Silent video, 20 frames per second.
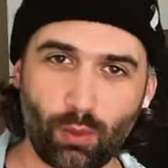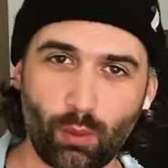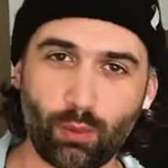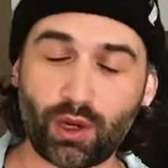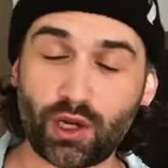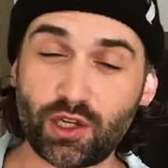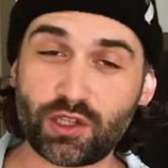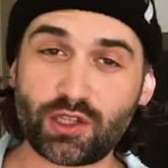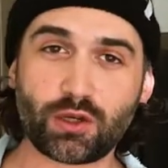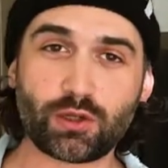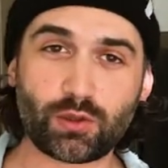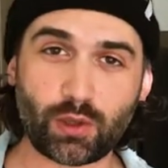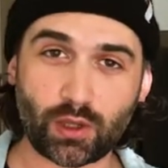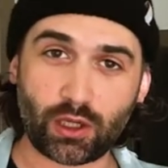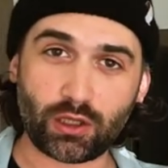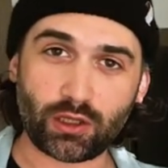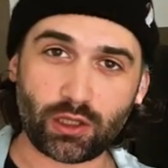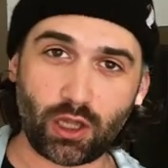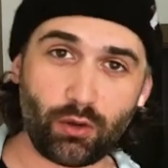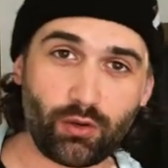we're gonna do is we're
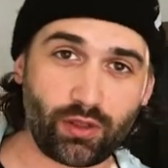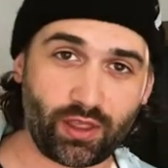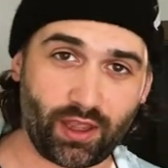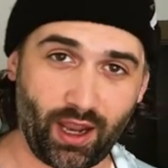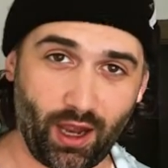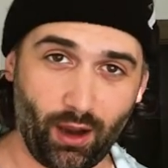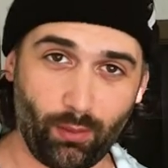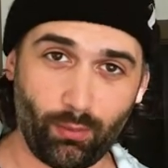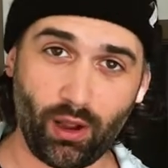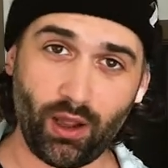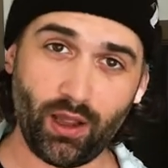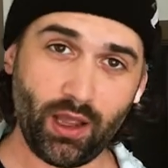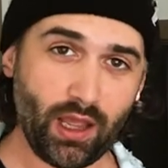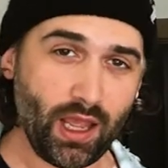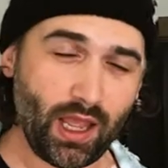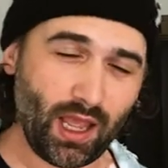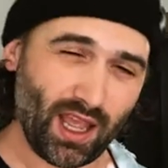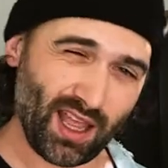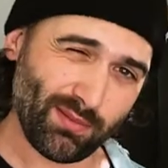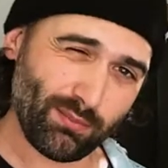gonna lower the camera
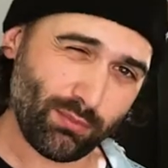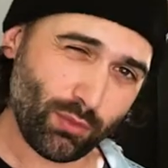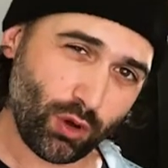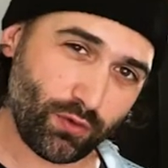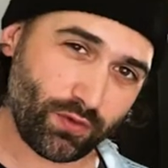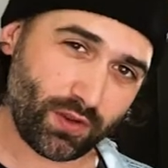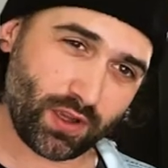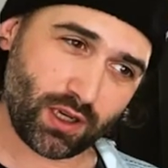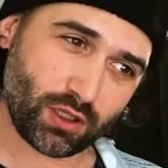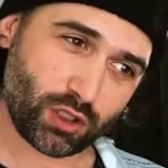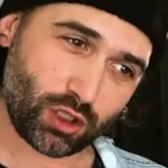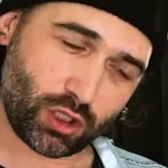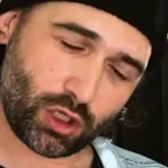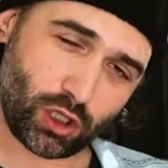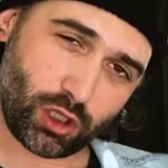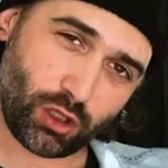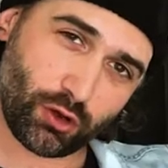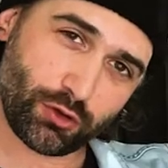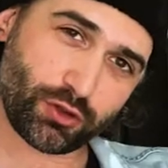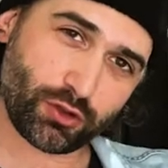and move it
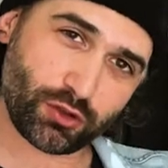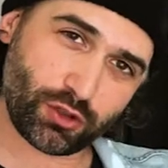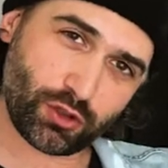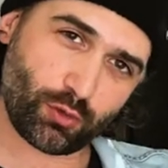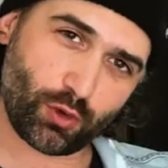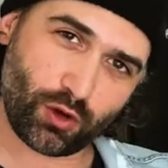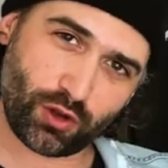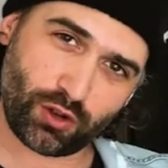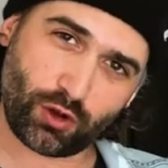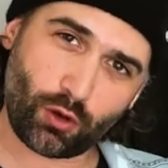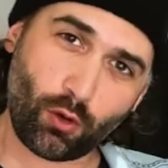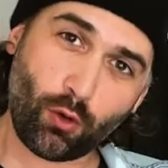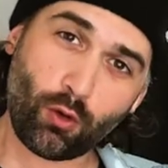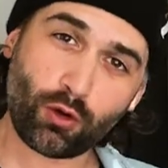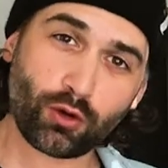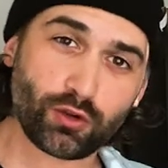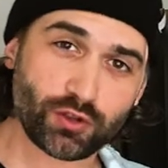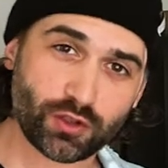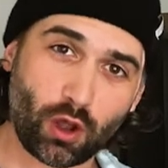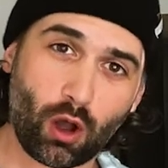closer to one of the
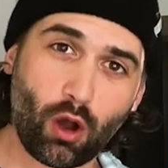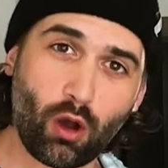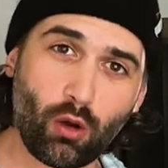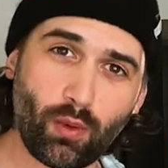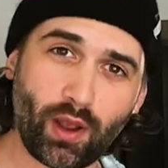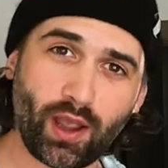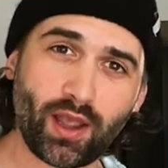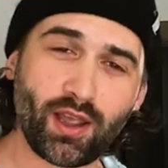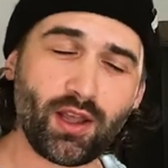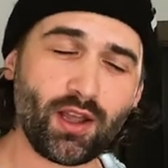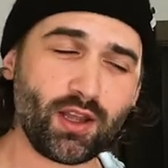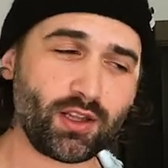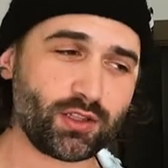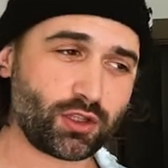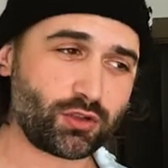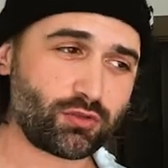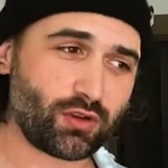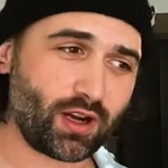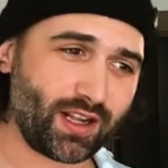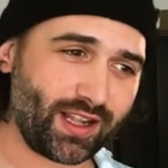corners of the hallway
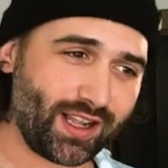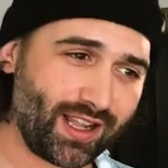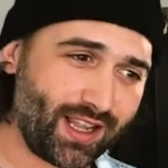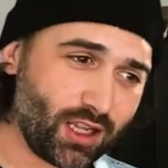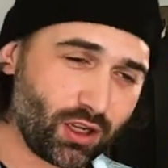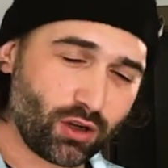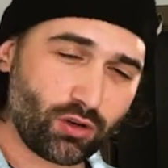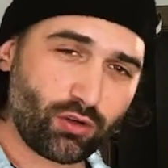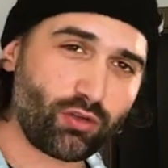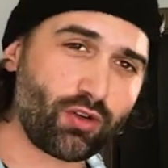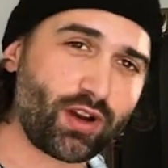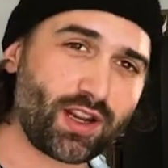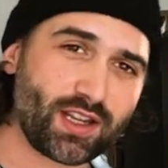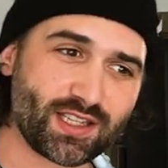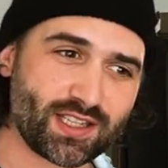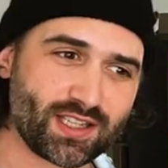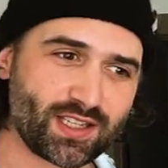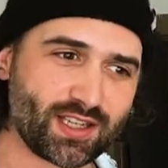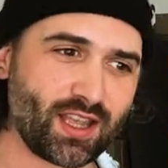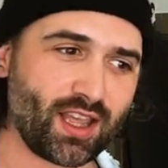to try to
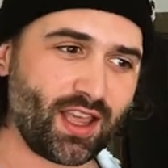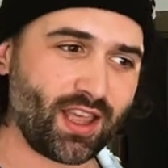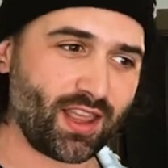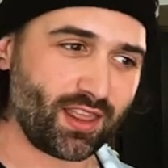increase